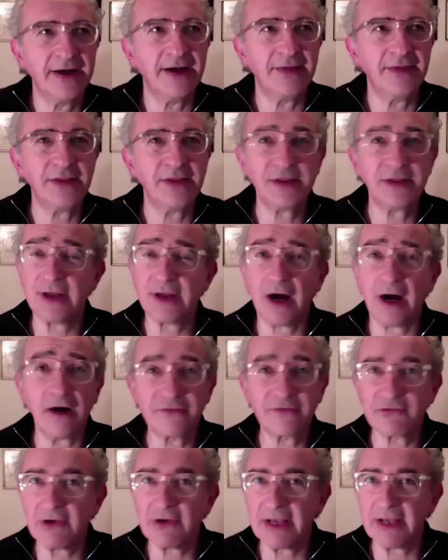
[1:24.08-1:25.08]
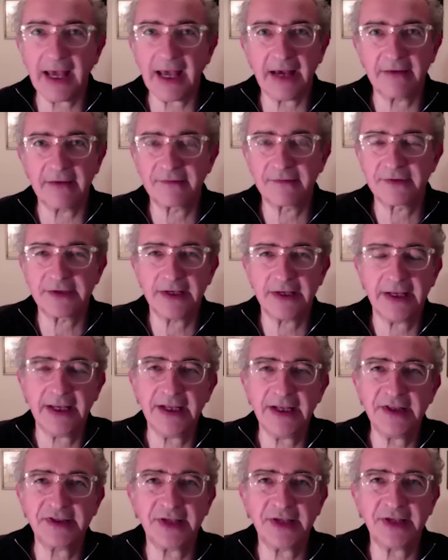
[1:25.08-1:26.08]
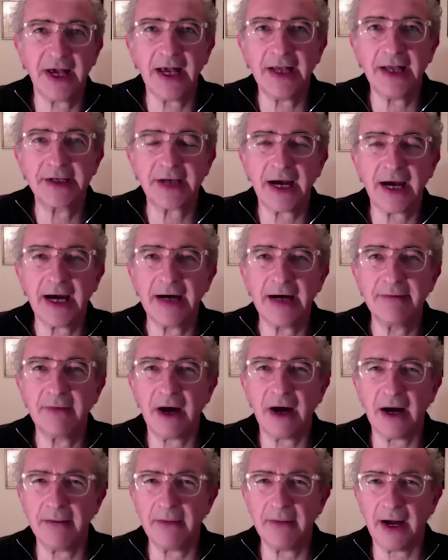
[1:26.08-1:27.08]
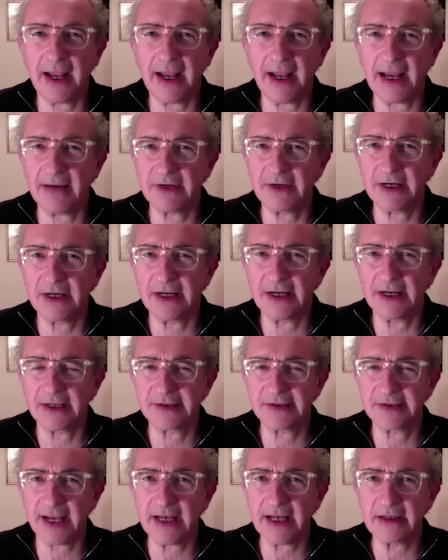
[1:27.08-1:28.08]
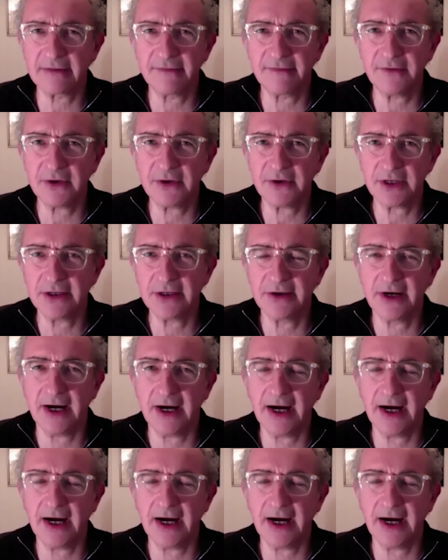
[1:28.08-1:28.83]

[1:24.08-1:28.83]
this is after I left, he said, um, I might have a, a tale for you.